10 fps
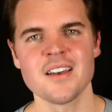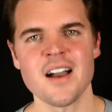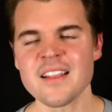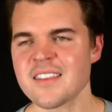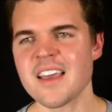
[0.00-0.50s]

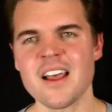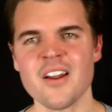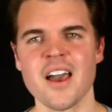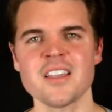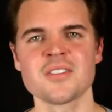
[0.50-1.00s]
I did that out
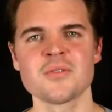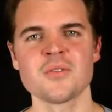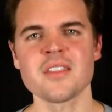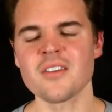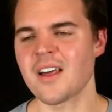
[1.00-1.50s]
of high school.
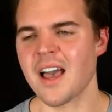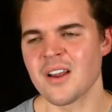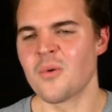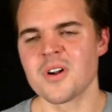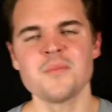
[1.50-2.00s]
I thought, I
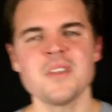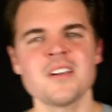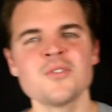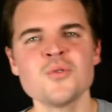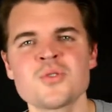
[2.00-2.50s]
don't want to be a
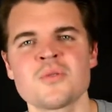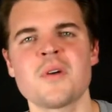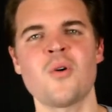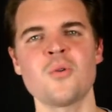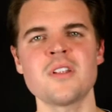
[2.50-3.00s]
loser
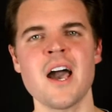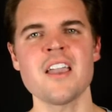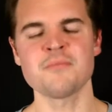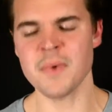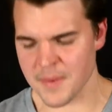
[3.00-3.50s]
my whole
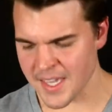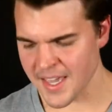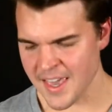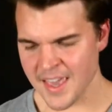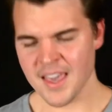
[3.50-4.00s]
life.
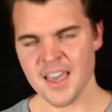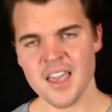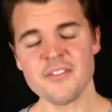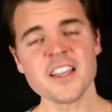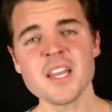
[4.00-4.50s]
Maybe
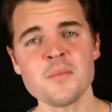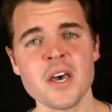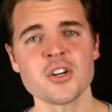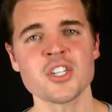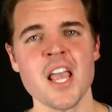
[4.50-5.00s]
if I get in
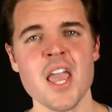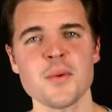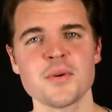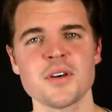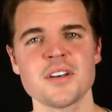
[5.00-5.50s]
better shape.